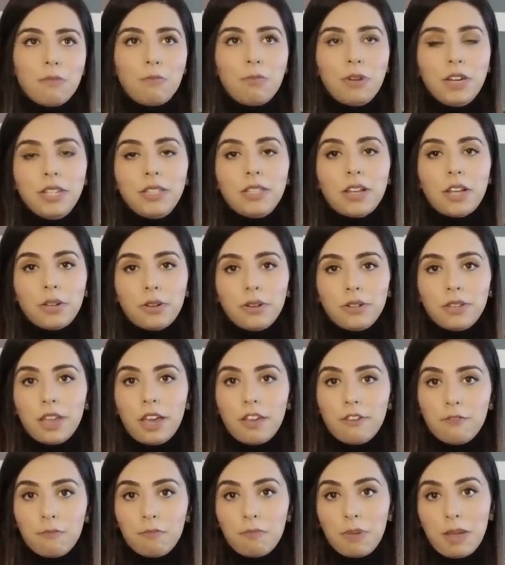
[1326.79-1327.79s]
resellers
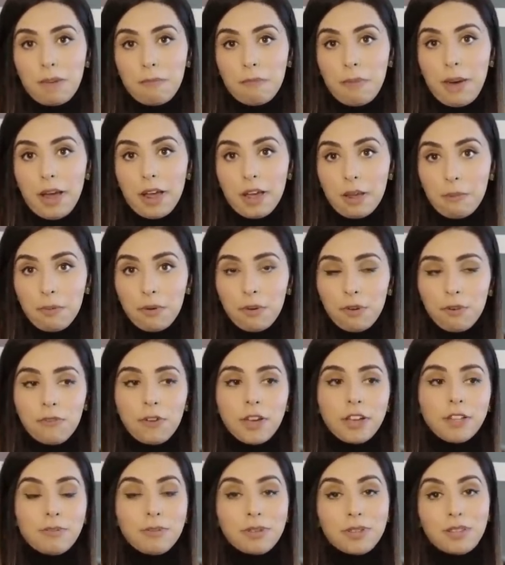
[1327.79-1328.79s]
have big buying
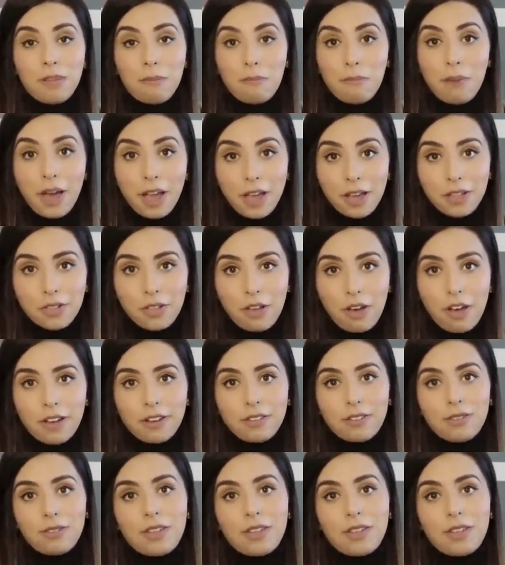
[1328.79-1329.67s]
profiles because they buy a lot,